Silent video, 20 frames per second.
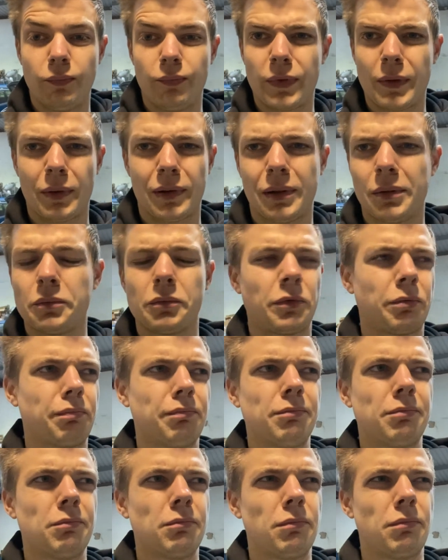Well, it was
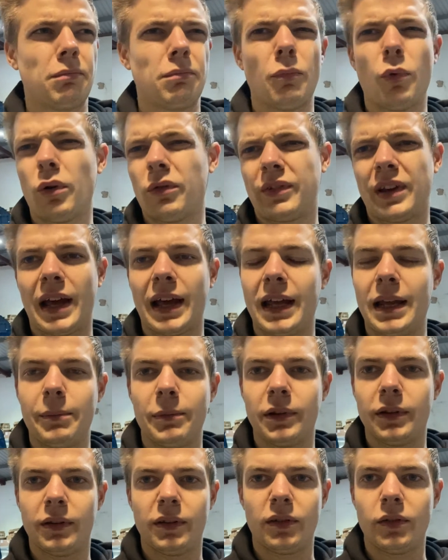more of time,
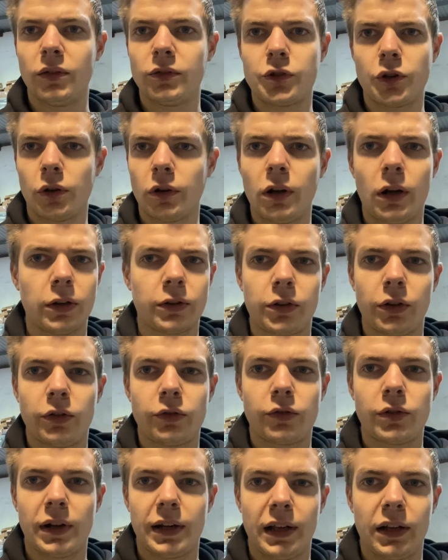and during lockdown
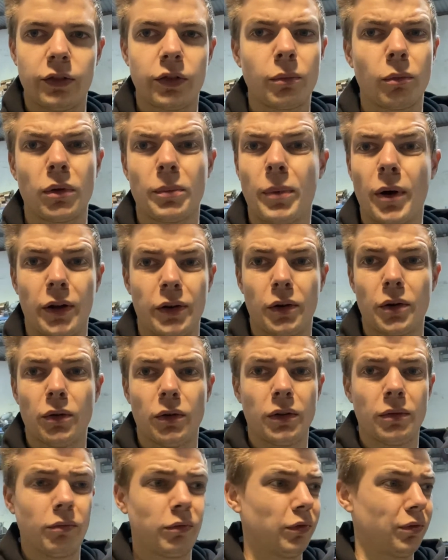trying to get someone to powder coat
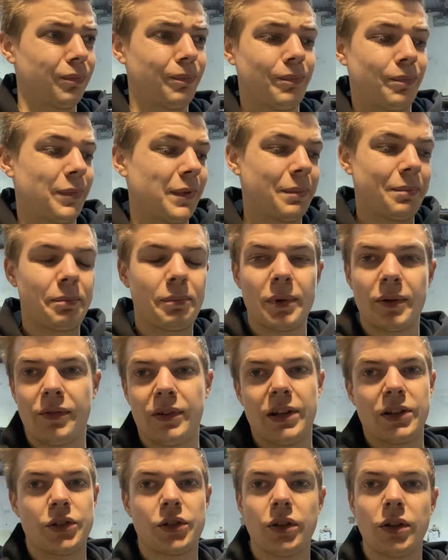it was a bit of an
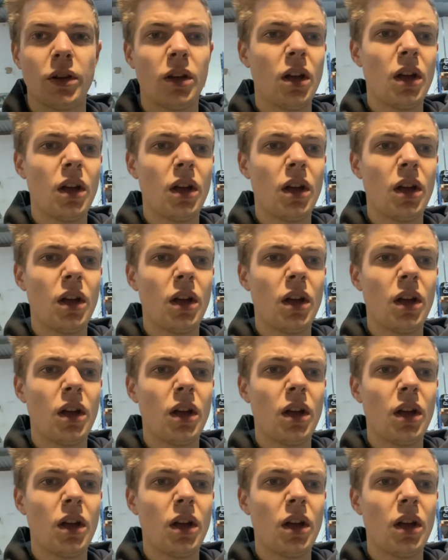issue.